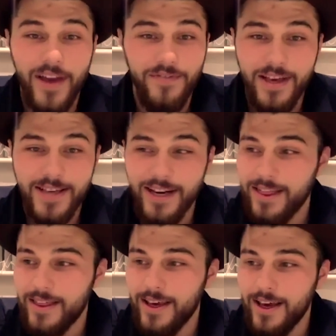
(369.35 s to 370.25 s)
If there's
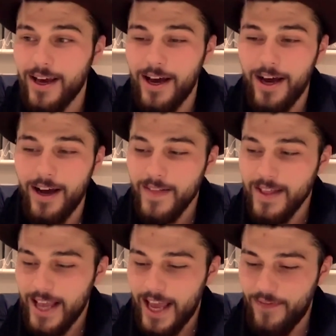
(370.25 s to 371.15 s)
anything,
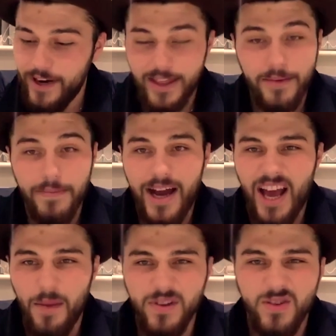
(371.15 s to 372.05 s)
if anything bad
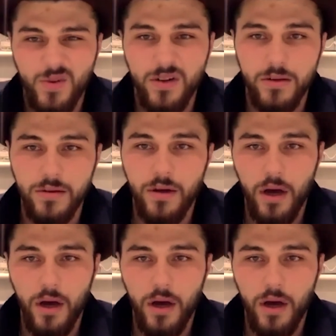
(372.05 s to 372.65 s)
happens, we'll